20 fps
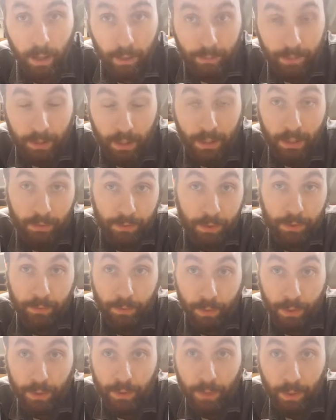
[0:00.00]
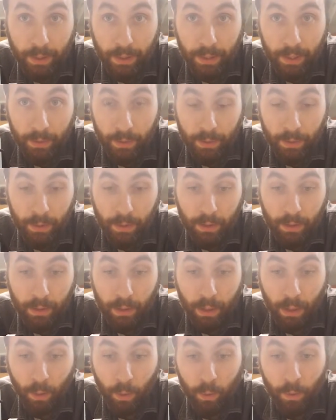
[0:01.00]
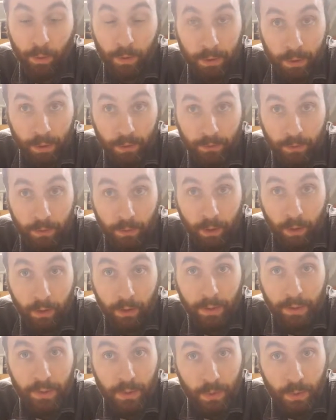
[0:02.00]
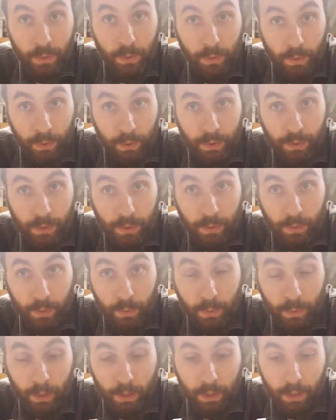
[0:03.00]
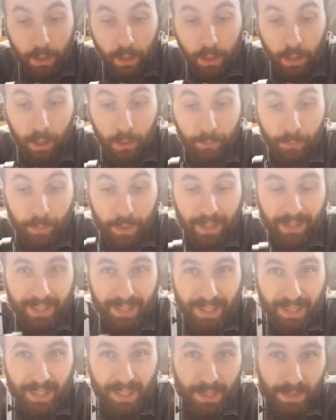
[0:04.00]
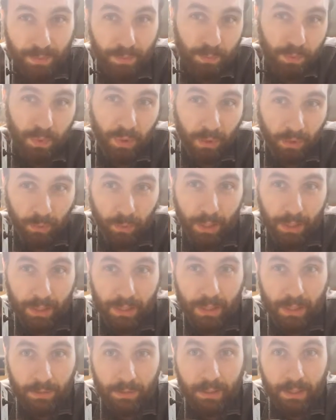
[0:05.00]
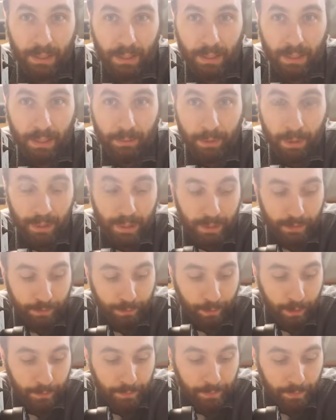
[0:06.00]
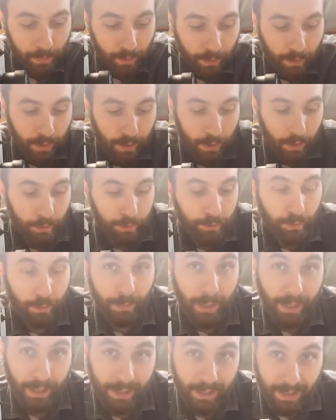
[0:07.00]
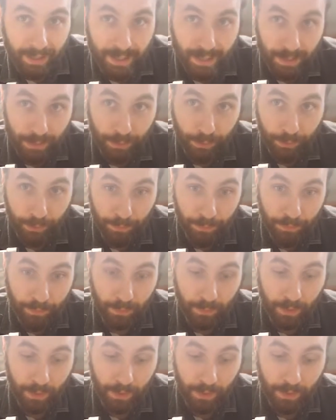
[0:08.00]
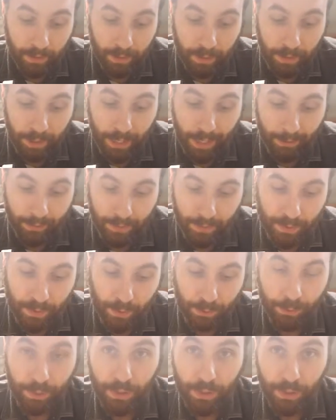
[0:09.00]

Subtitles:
It'll give you a 4 to 20 out, or it'll give you RS-232. And this is relatively inexpensive, but for my customer, they happen to be